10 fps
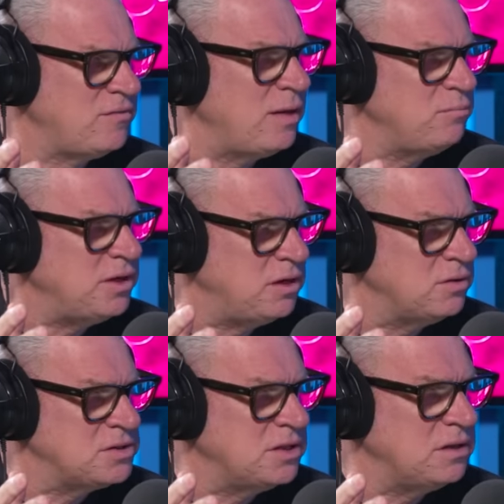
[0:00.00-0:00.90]

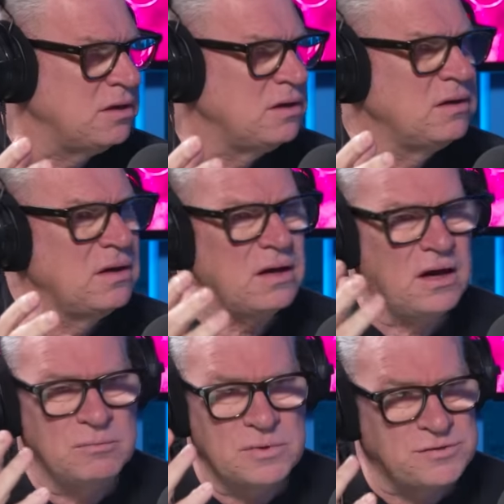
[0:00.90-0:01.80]
ambiguity.
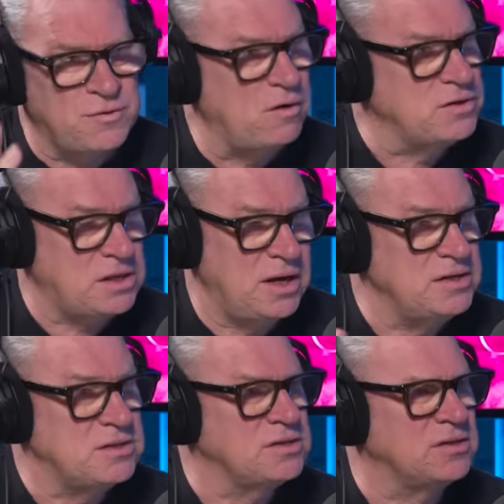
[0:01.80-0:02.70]
As far as Clay
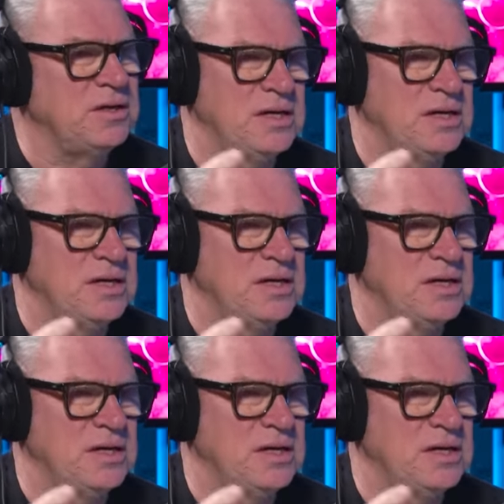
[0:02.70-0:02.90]
is concerned,